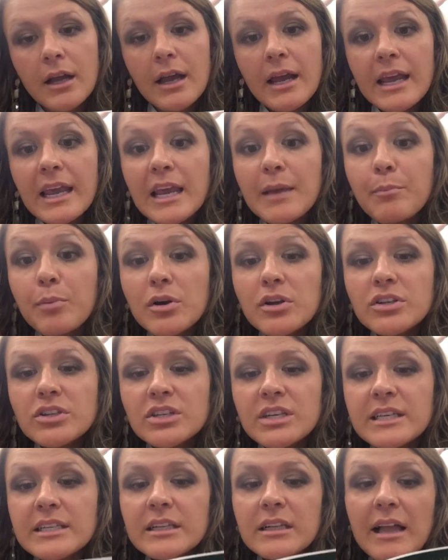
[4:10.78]
He pushed
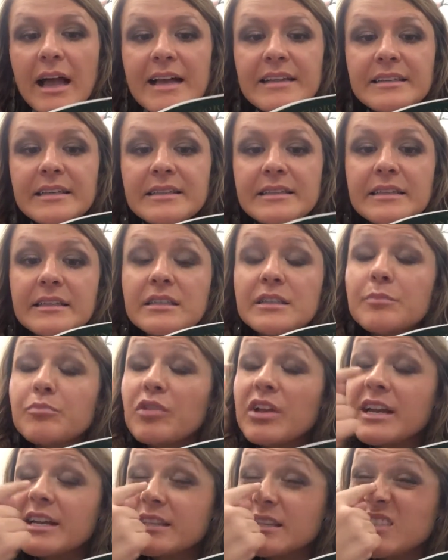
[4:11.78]
his glasses into
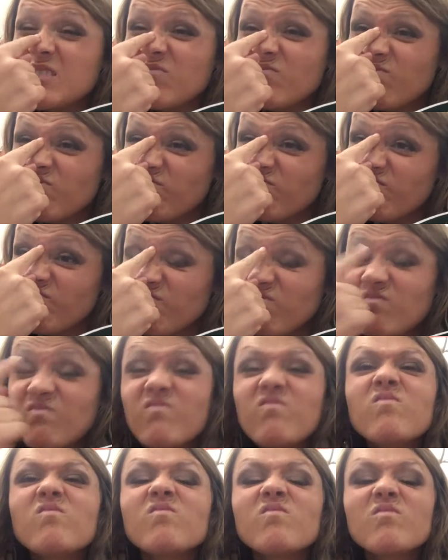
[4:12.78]
place
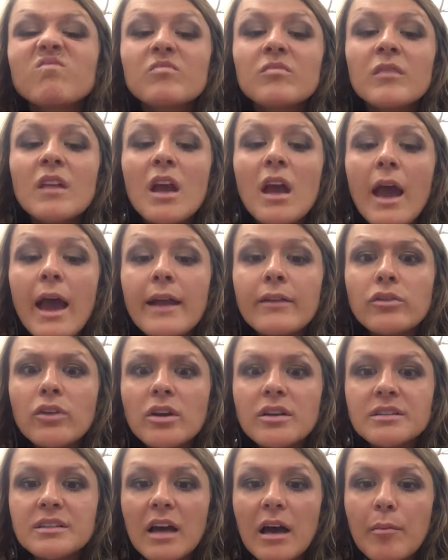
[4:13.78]
and
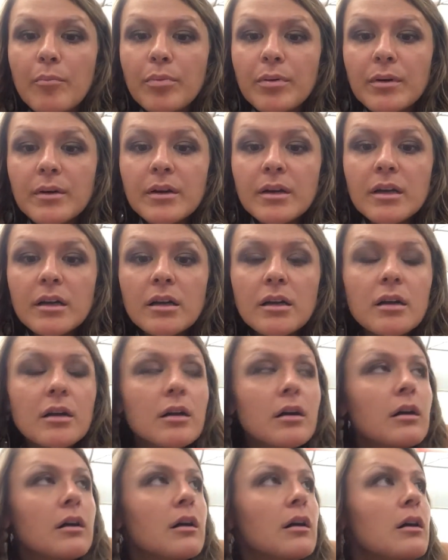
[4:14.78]
looked up.
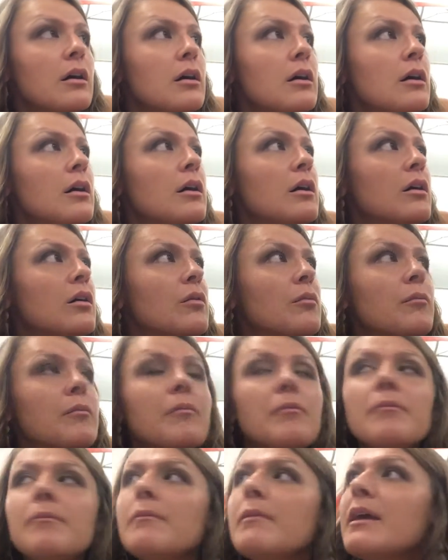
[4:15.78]
Oh,
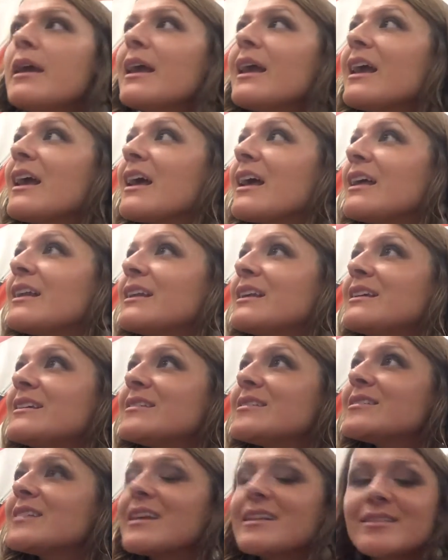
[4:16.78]
man, he
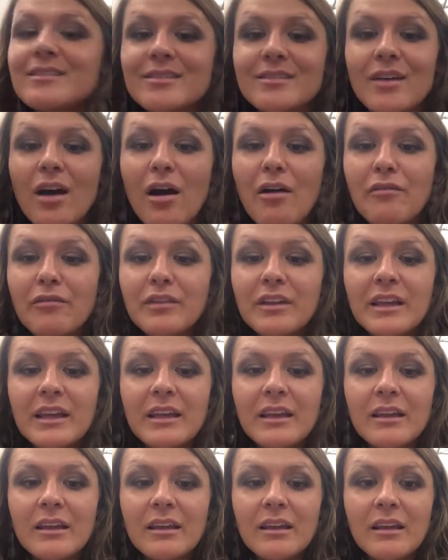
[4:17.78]
said softly.
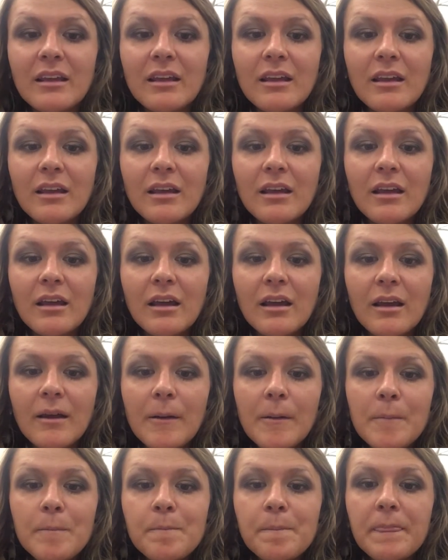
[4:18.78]

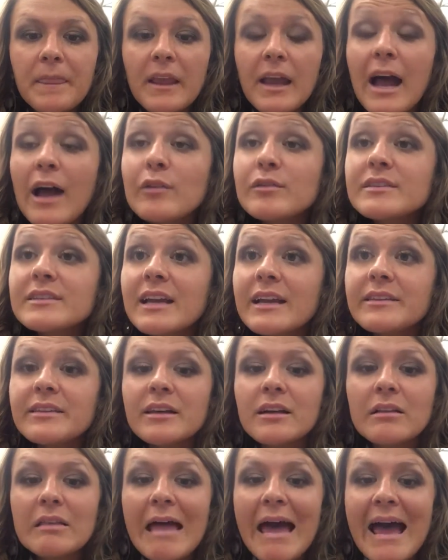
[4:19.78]
Outside the
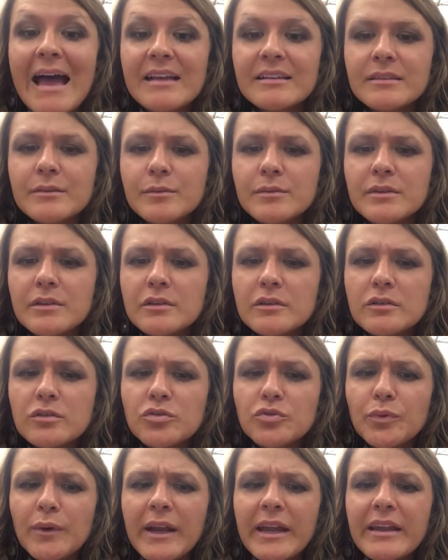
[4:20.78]
glass was a
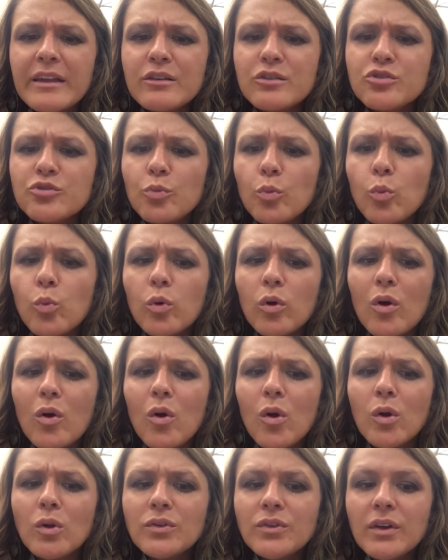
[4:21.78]
strange
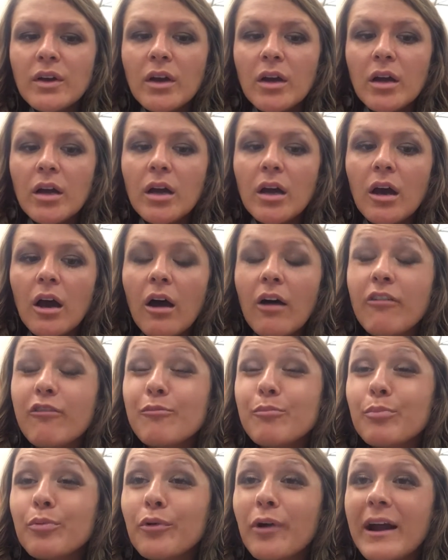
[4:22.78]
world
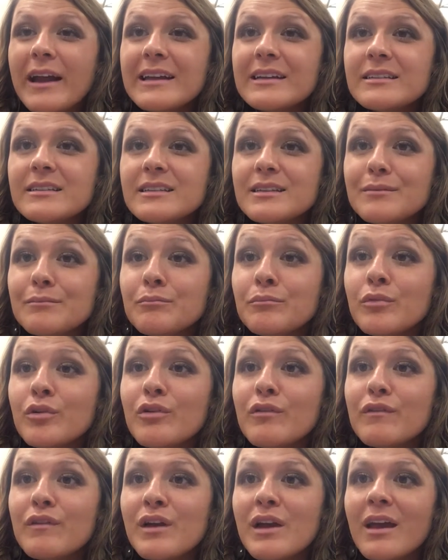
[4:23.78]
of bright,
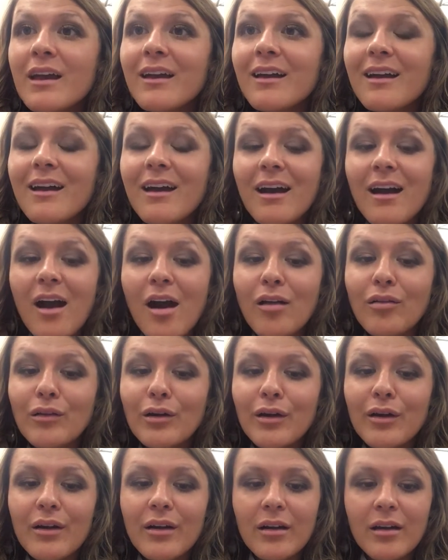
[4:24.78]
moving color.